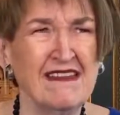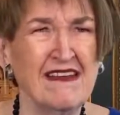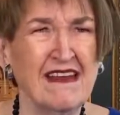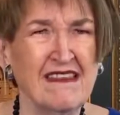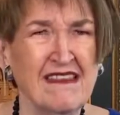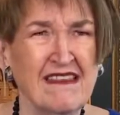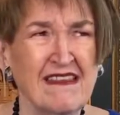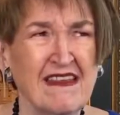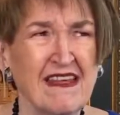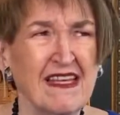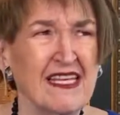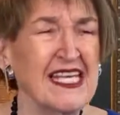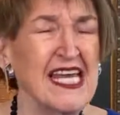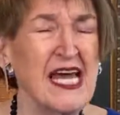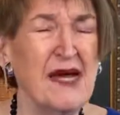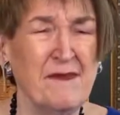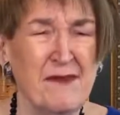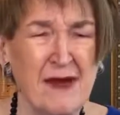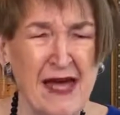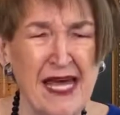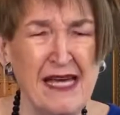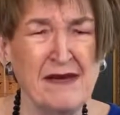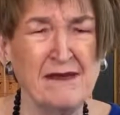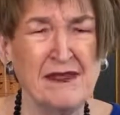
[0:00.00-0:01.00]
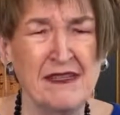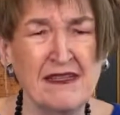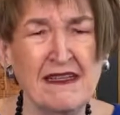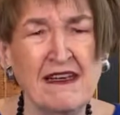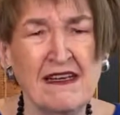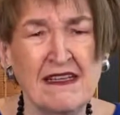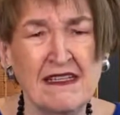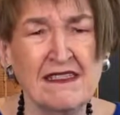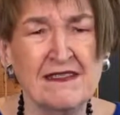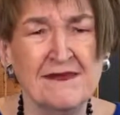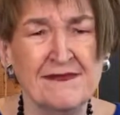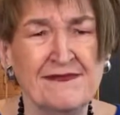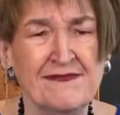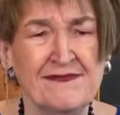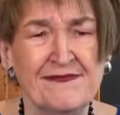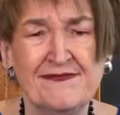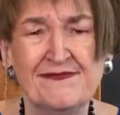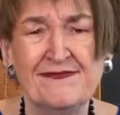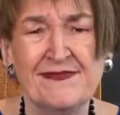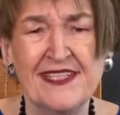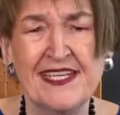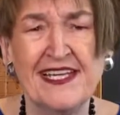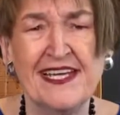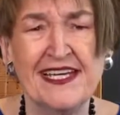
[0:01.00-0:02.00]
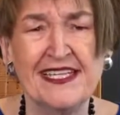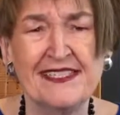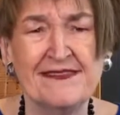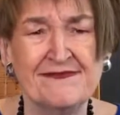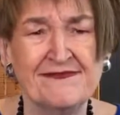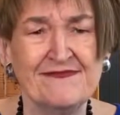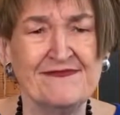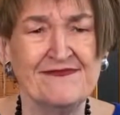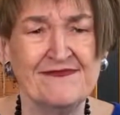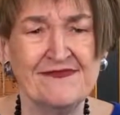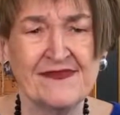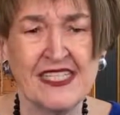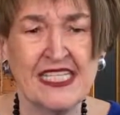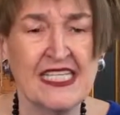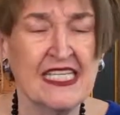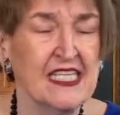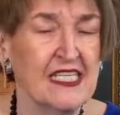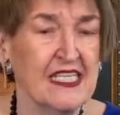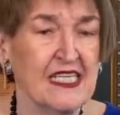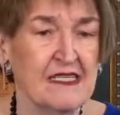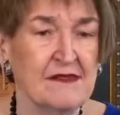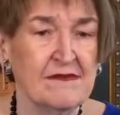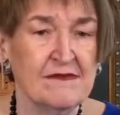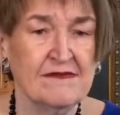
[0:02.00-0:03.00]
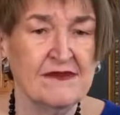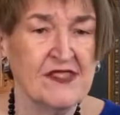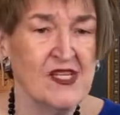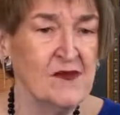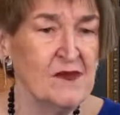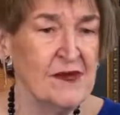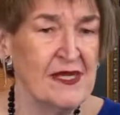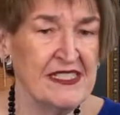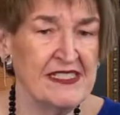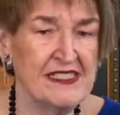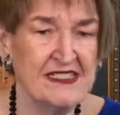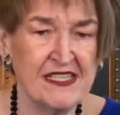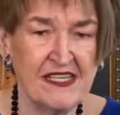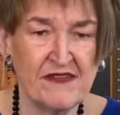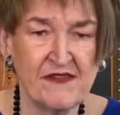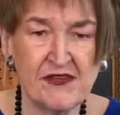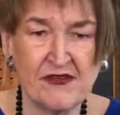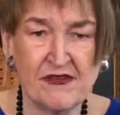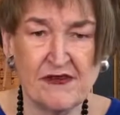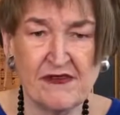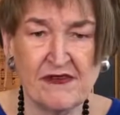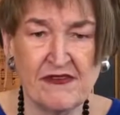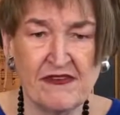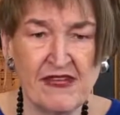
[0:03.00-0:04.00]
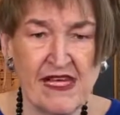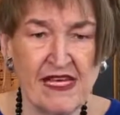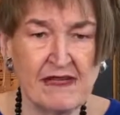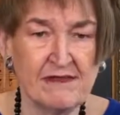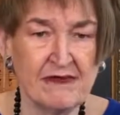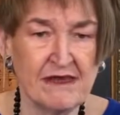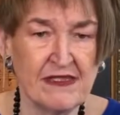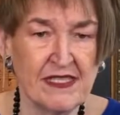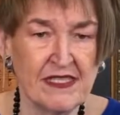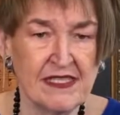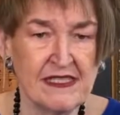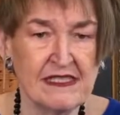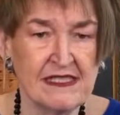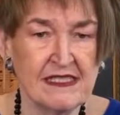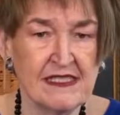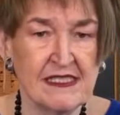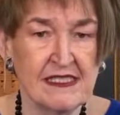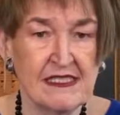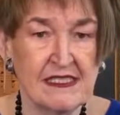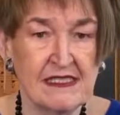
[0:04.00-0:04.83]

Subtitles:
I think. Yeah, Babylon. Yeah. Nobody's ever heard of that place.